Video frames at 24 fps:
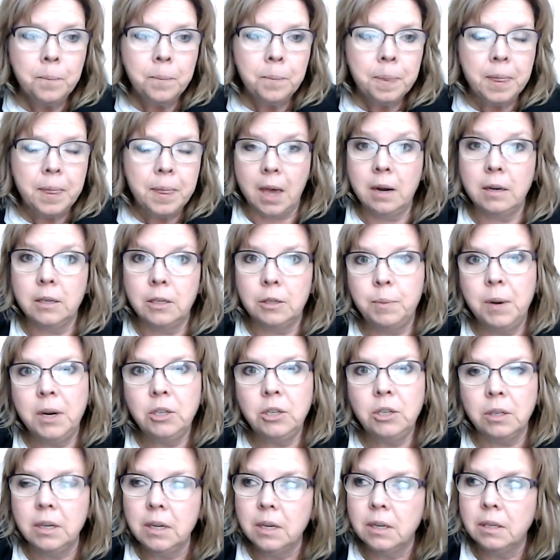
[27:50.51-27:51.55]
And
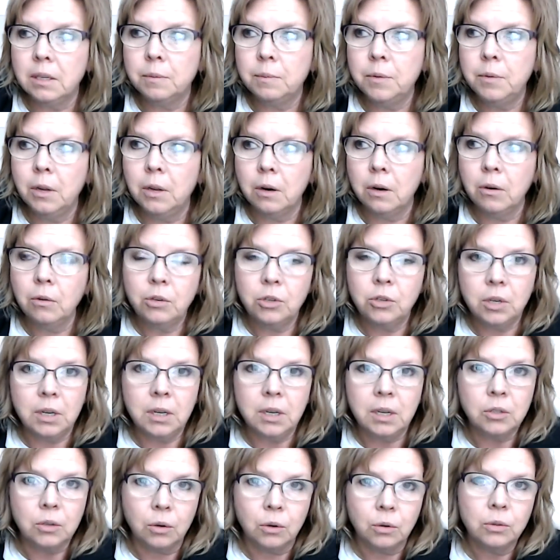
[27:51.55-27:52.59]
especially as she
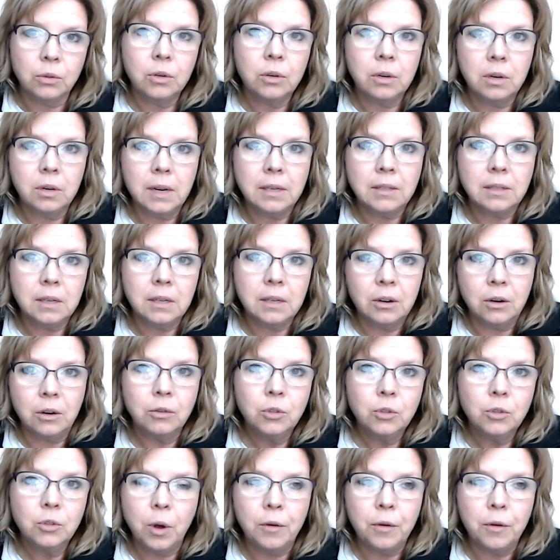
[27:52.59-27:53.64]
gets older, and as
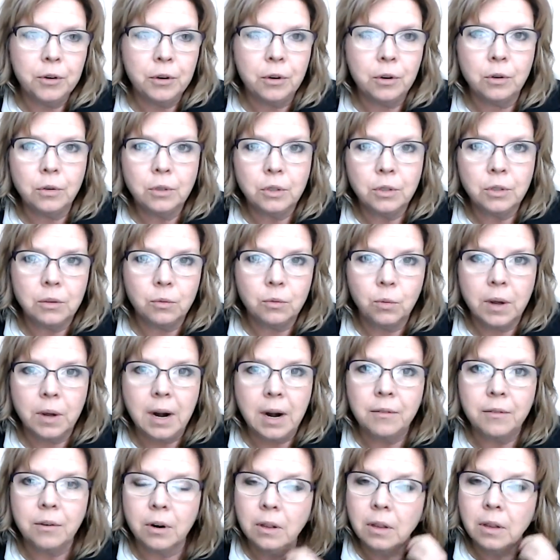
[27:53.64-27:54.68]
12-year-olds and
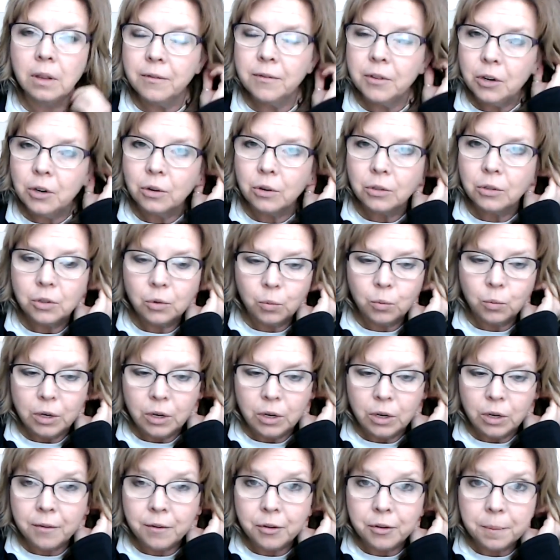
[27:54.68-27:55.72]
whatever, 11-year-olds, when you
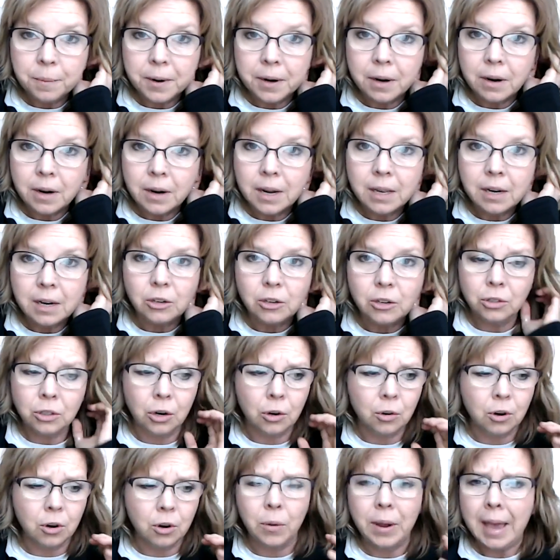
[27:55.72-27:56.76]
have your period and you start
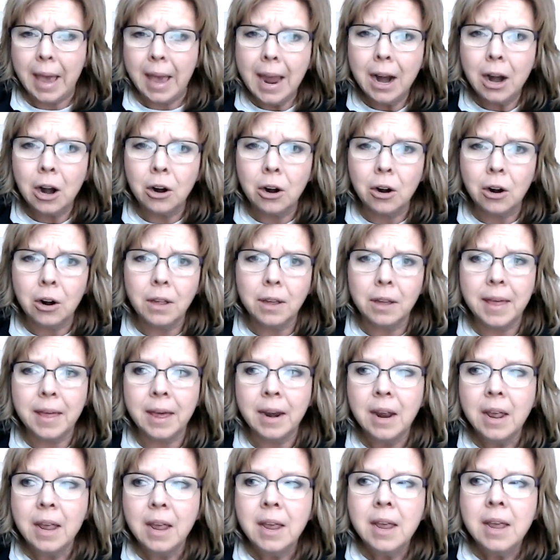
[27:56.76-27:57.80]
growing hair and all of that,
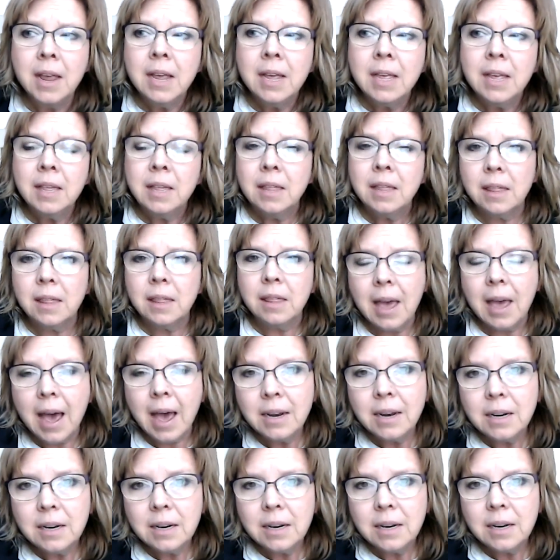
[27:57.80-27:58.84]

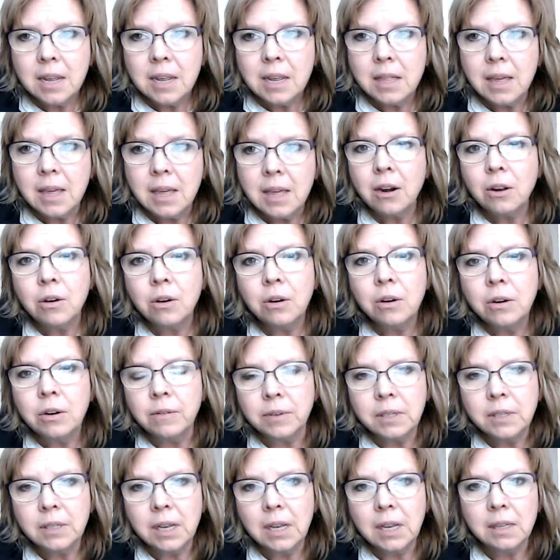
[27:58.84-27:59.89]
that could have
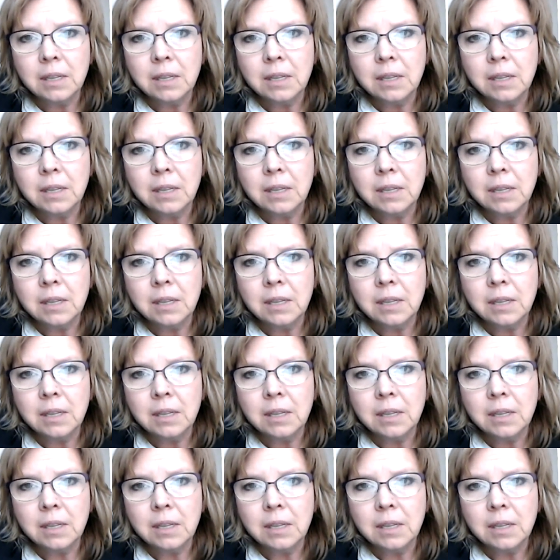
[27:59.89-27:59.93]
set the